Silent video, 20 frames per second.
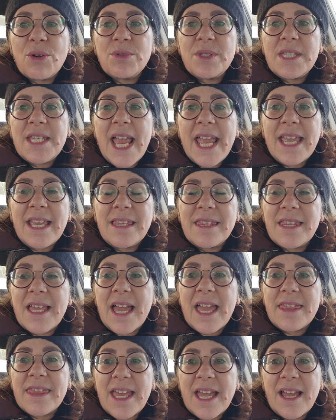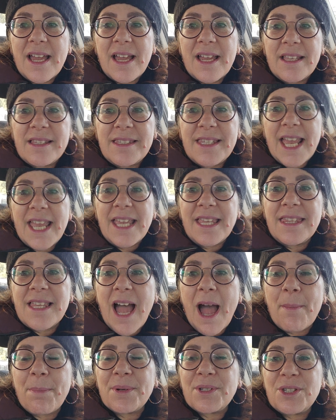take the
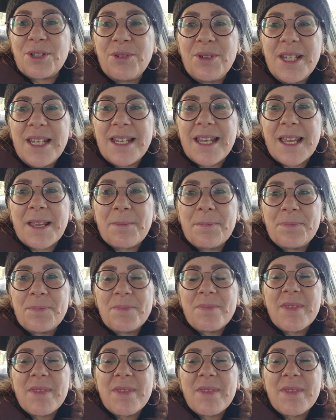opportunity?